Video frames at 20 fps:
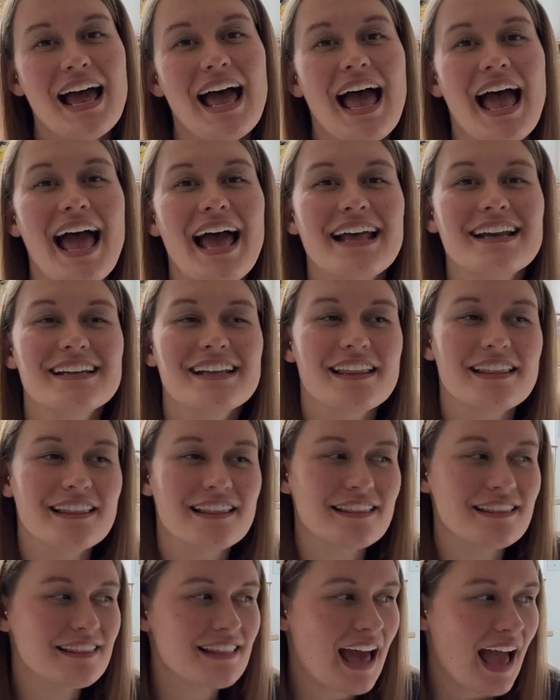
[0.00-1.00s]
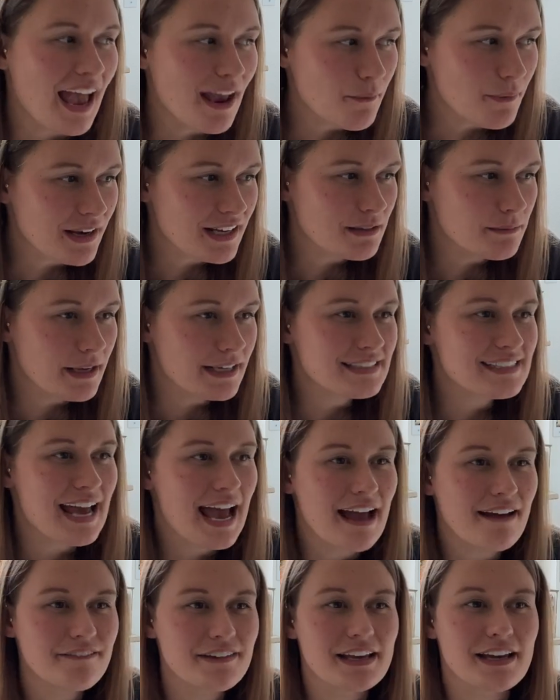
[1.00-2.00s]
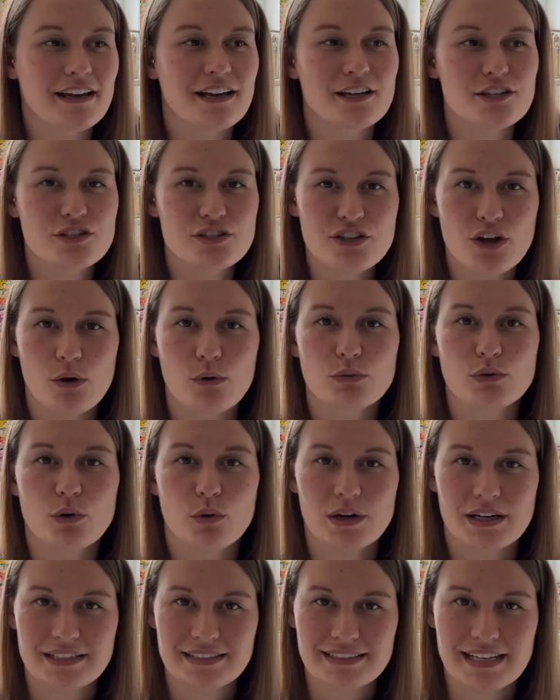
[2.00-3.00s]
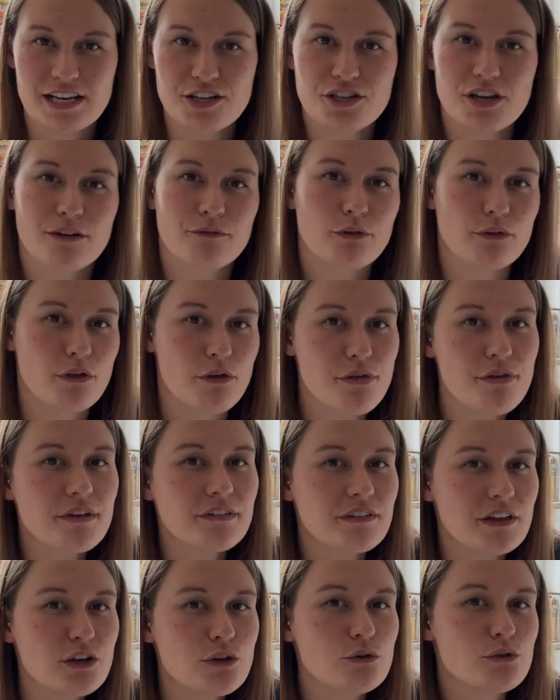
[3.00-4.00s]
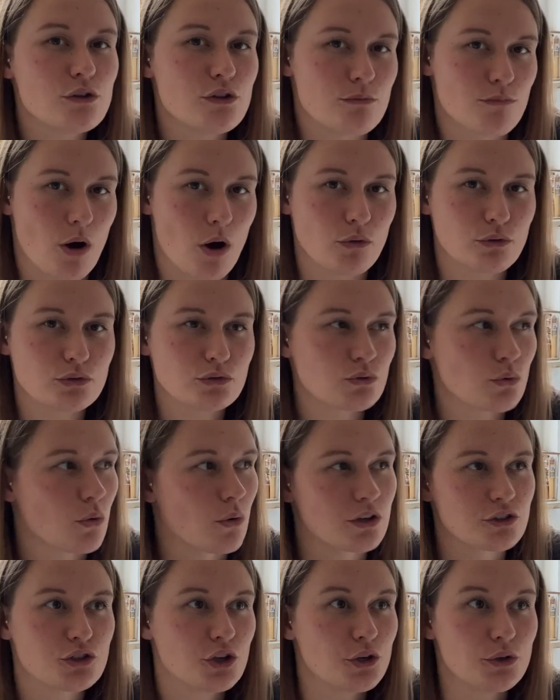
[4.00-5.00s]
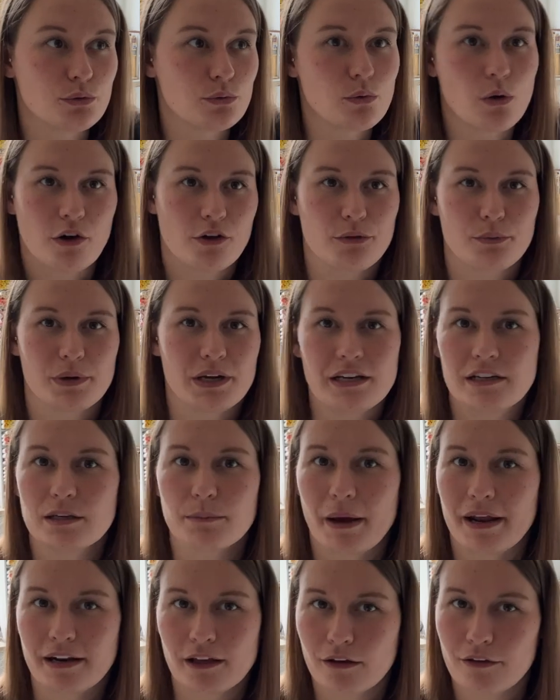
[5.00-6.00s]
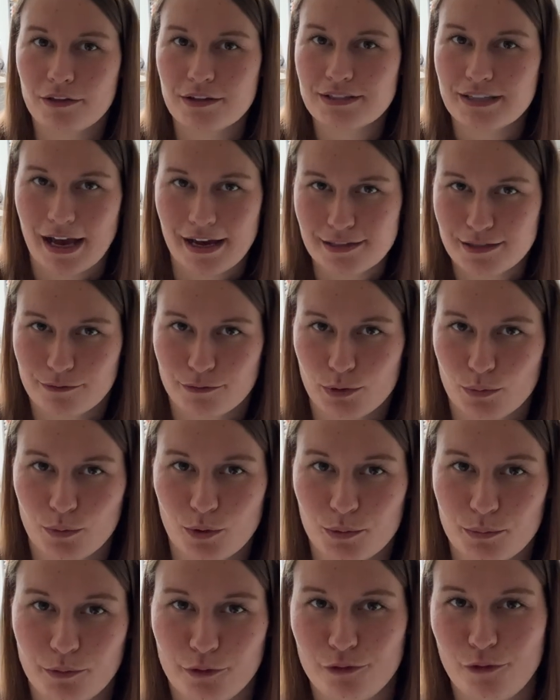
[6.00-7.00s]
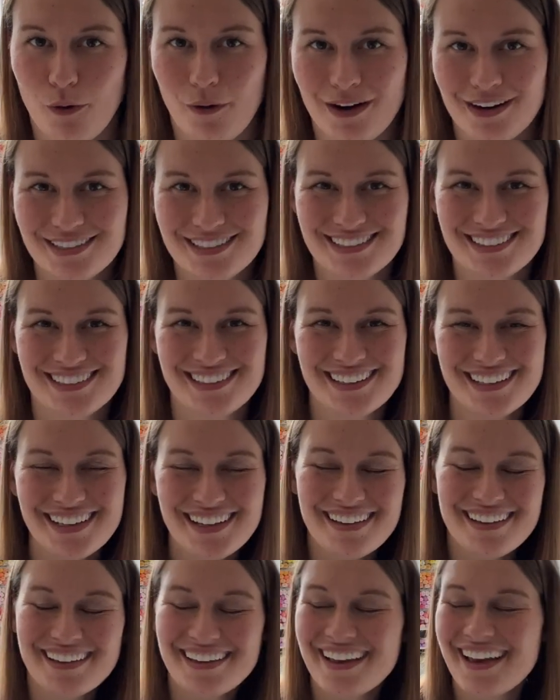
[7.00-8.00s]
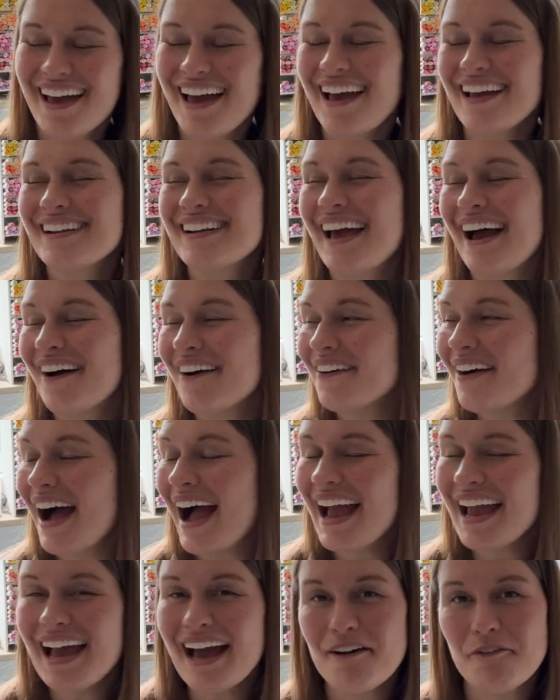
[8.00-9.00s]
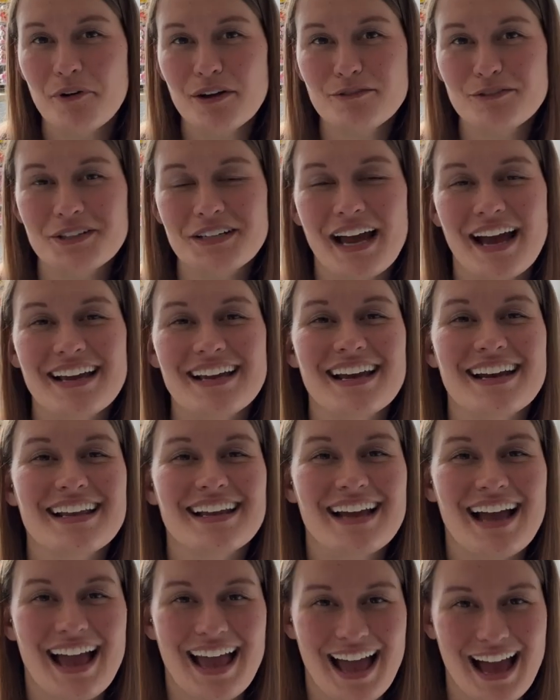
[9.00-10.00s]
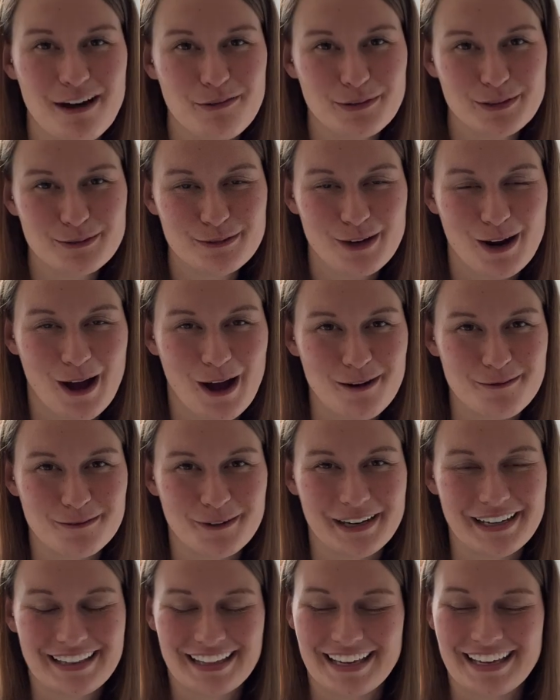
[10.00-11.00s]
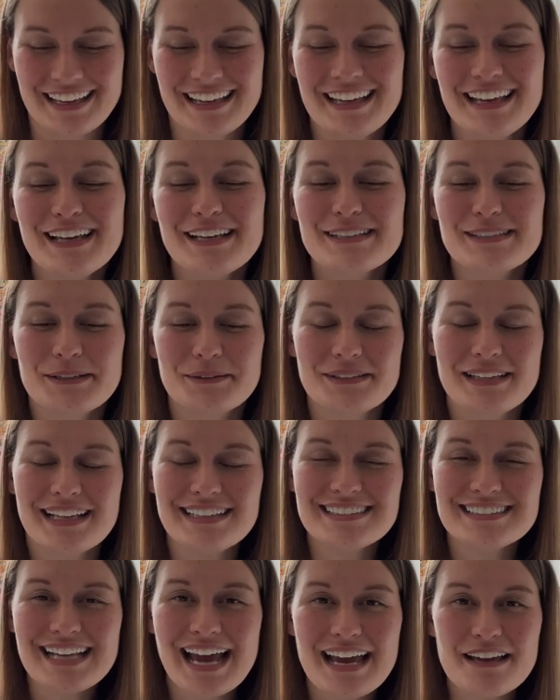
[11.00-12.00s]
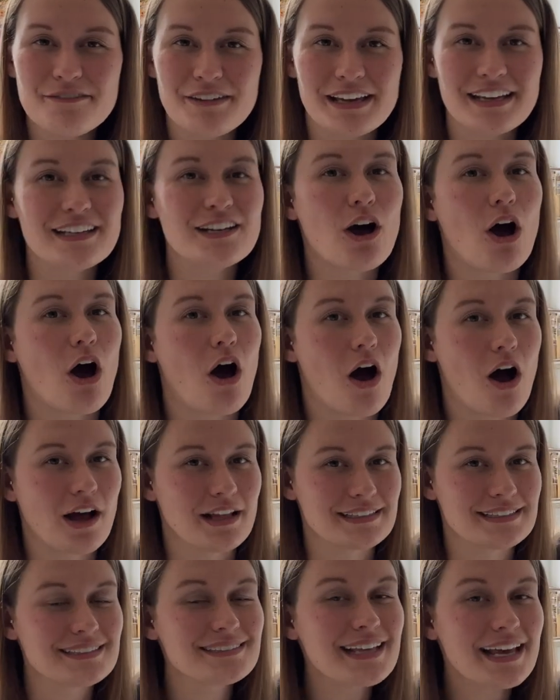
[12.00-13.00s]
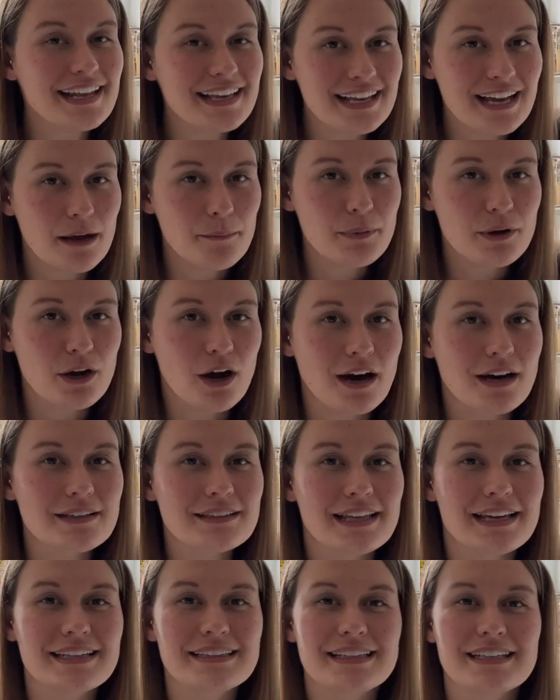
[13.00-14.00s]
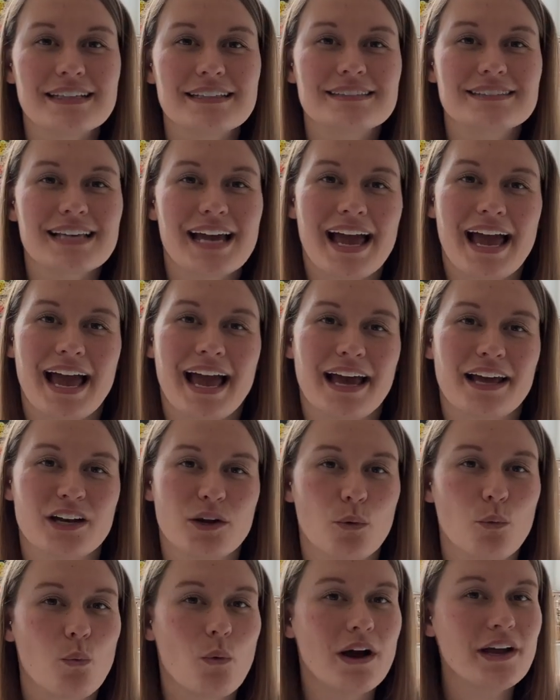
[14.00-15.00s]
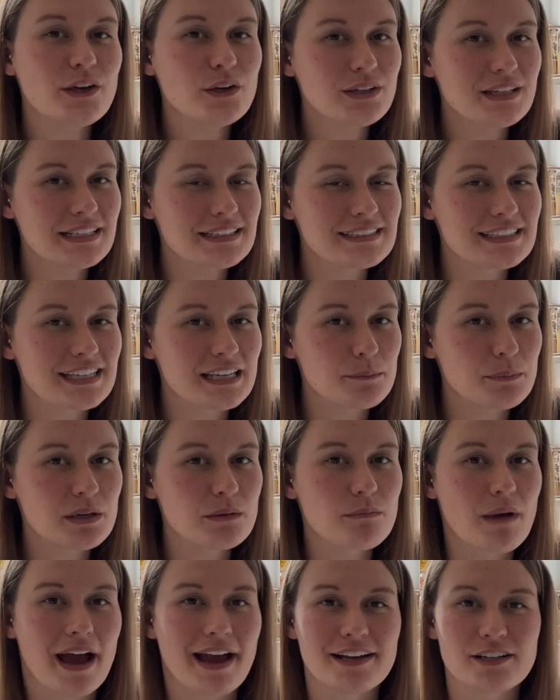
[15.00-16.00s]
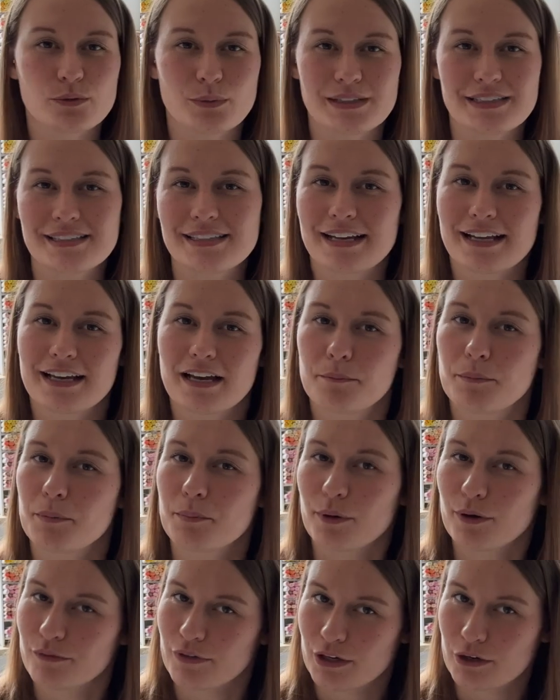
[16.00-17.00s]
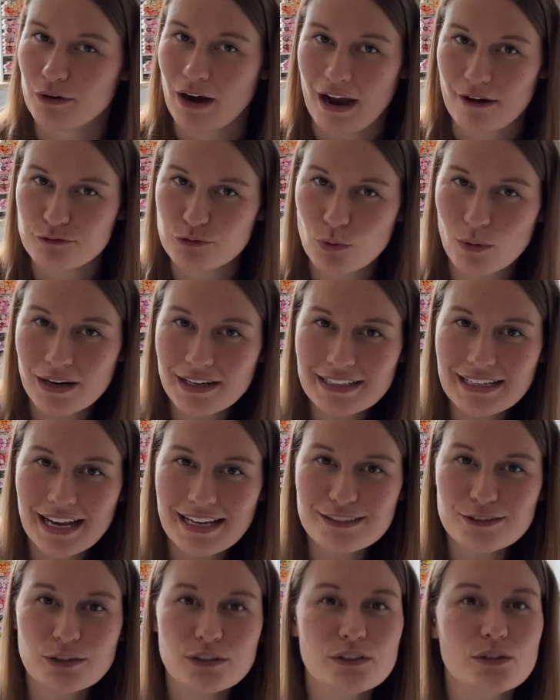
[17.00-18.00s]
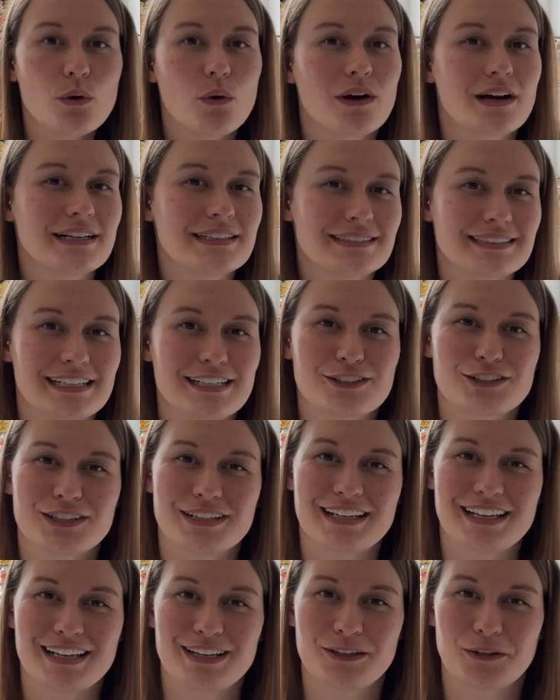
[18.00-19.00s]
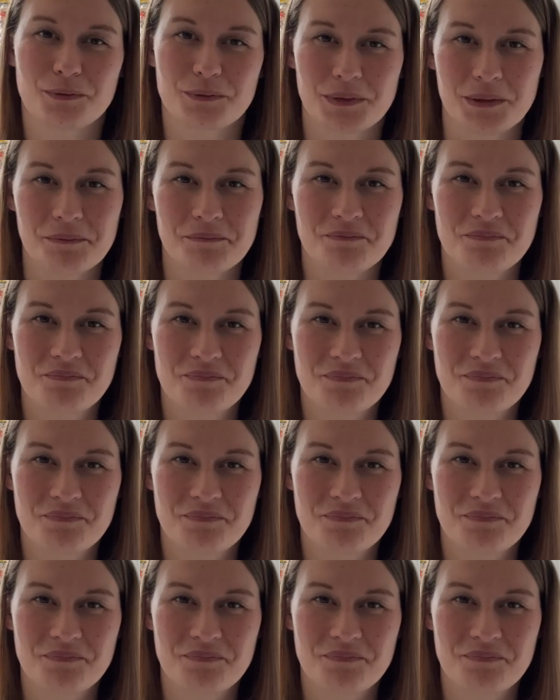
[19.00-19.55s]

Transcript: And I recommend having a zone or a station for the thing that you do the most, or two or three, depending on the size of your room, of course. Now, I have one for die cutting, I have one for hot foiling, so let's dive in on setting up a cart like this and what you need to keep in mind when setting up a perfect craft organizer or a station in your room.